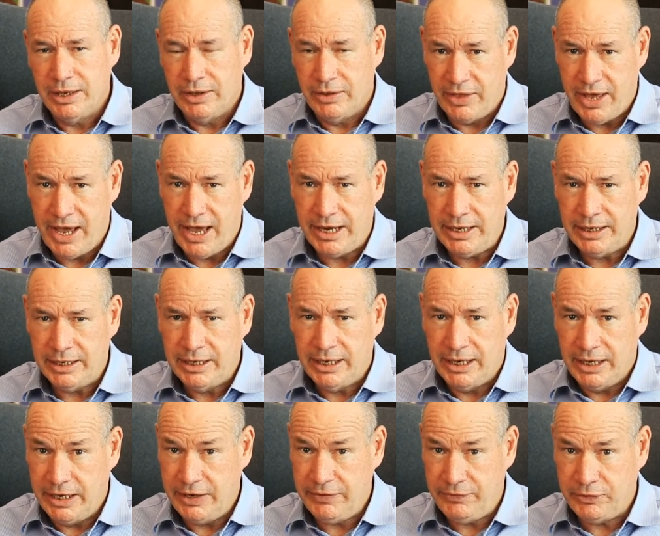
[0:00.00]
that
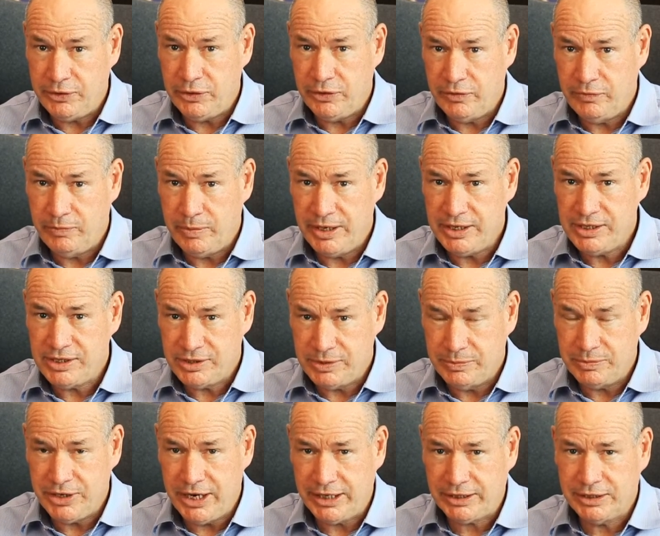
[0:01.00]
if you've been
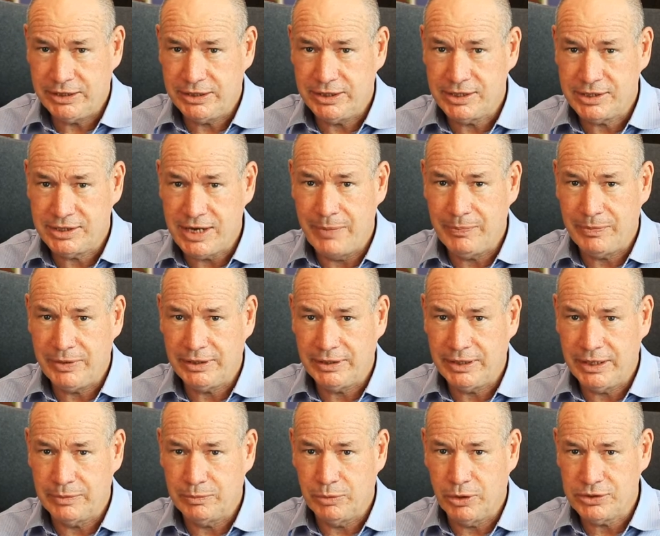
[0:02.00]
subjected to something
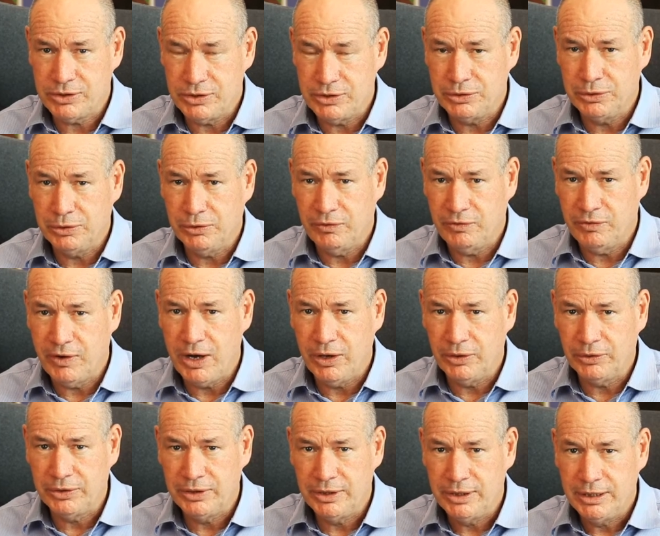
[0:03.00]
that wasn't your
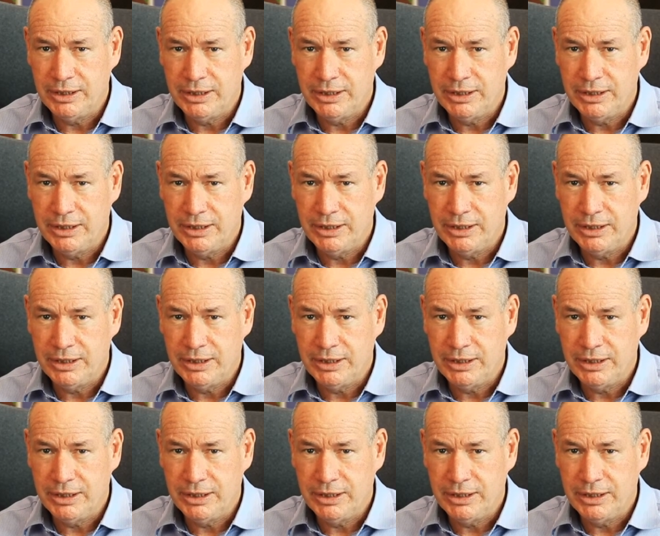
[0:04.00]
fault,